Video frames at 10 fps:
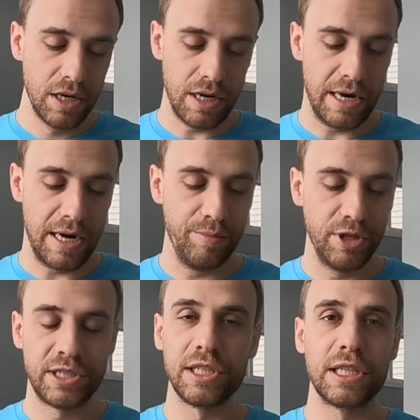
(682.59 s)
Um,
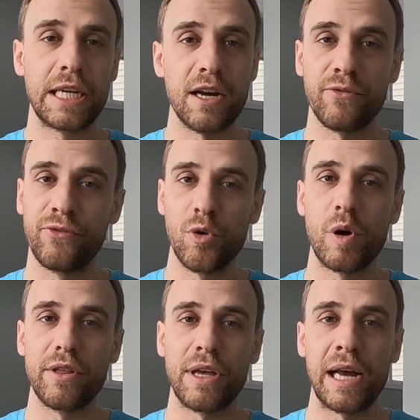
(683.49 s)
this is the kind of
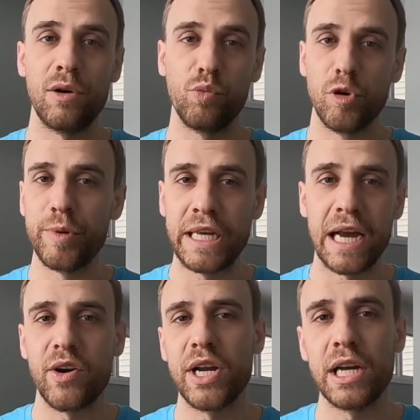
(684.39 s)
footwear that I will be
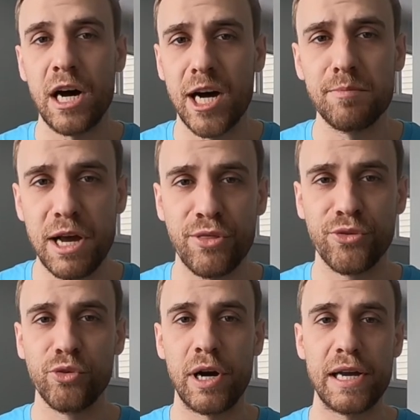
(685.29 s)
carrying on my
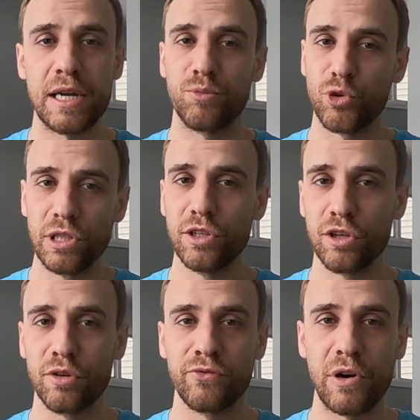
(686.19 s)
through hike. I'm really
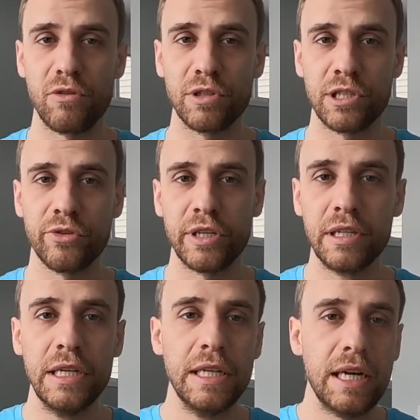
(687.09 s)
looking forward to it.